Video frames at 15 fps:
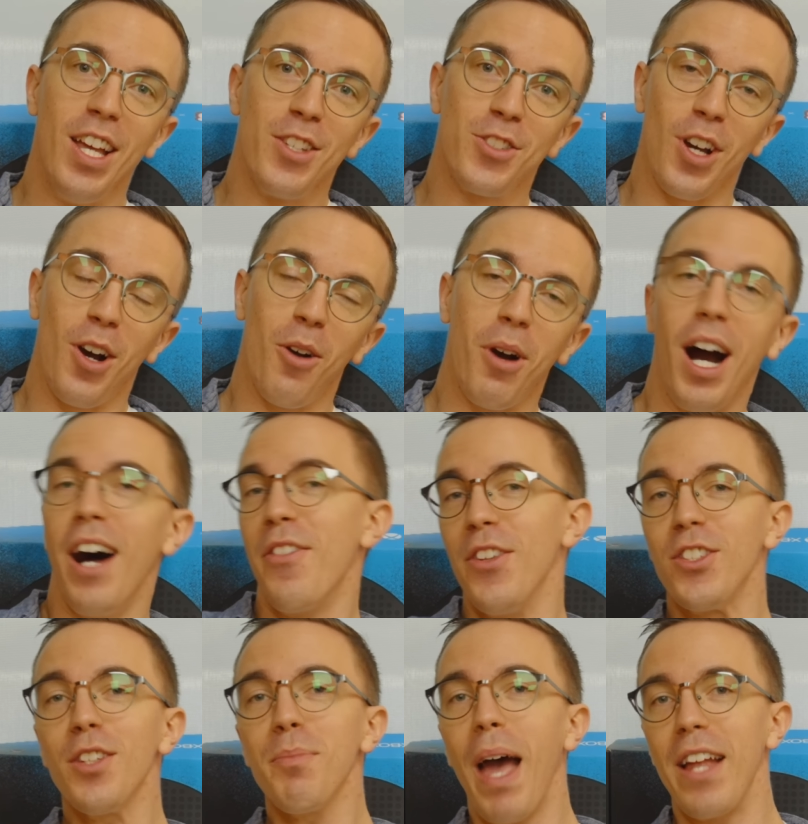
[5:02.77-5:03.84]
So uh,
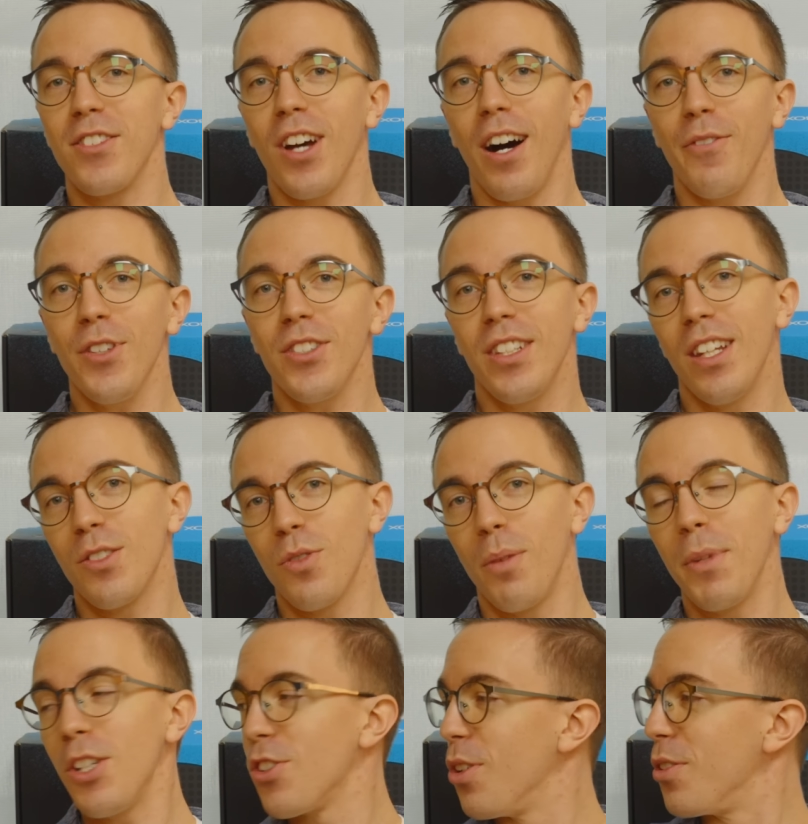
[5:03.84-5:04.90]
this is Matt's office. He doesn't
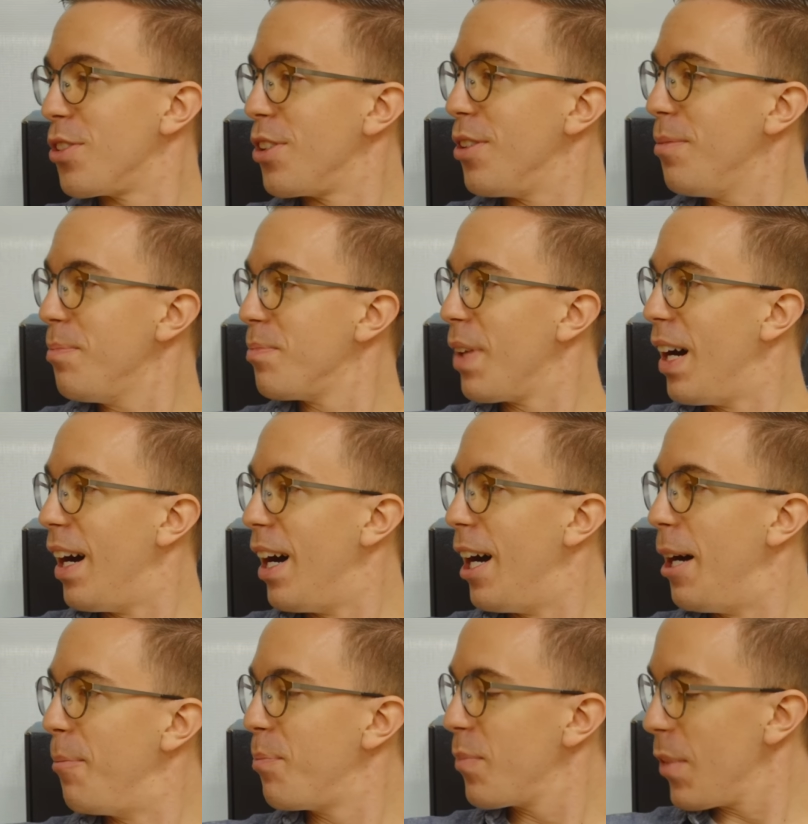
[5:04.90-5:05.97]
want me to show it to you.
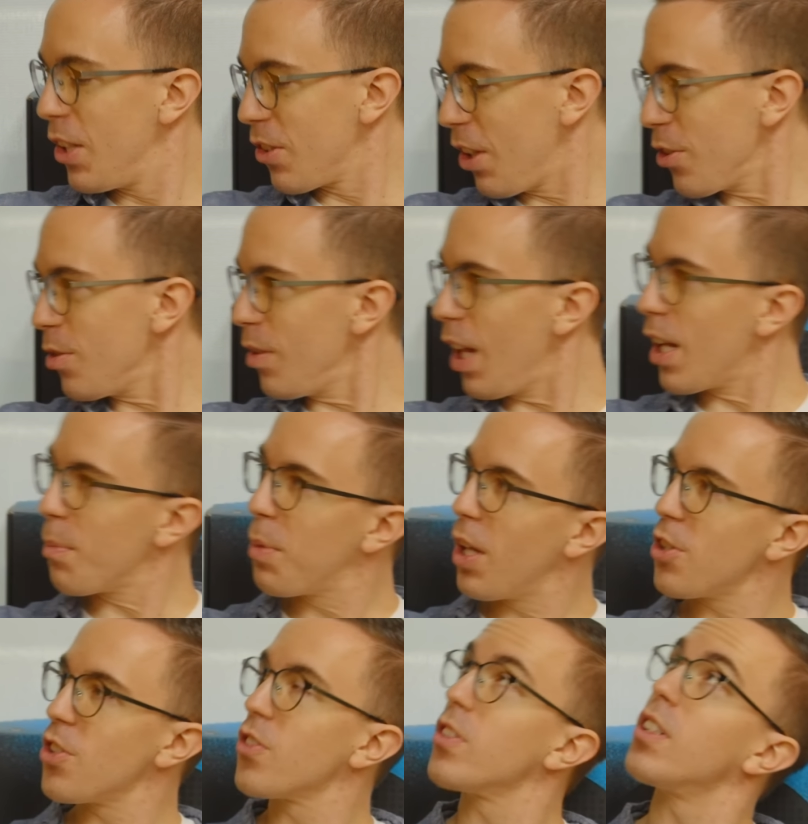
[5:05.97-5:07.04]
Um, there's also a lot of
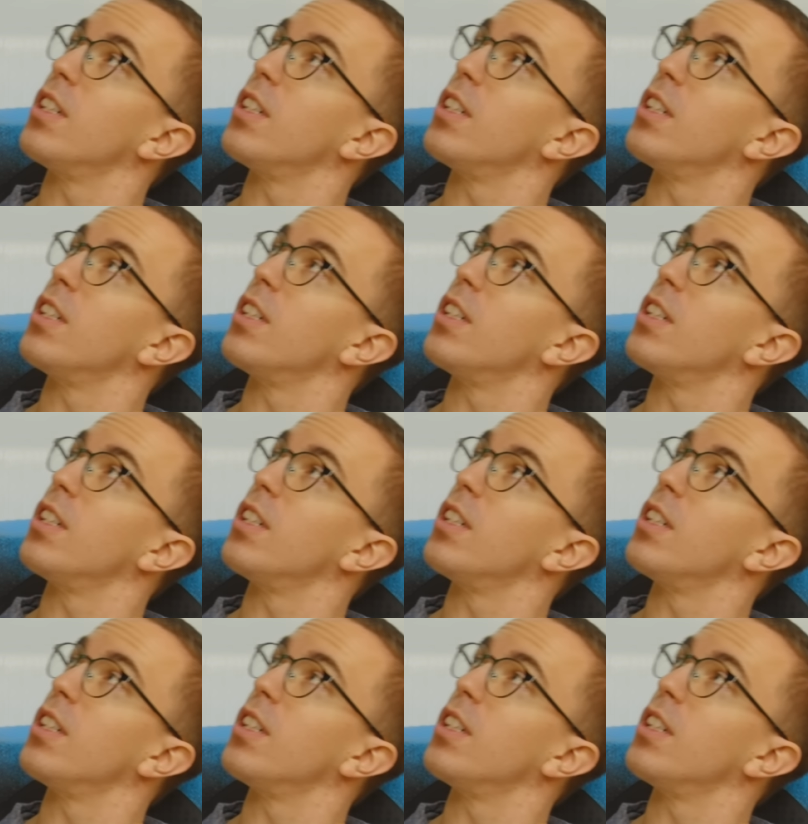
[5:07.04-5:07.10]
plushes in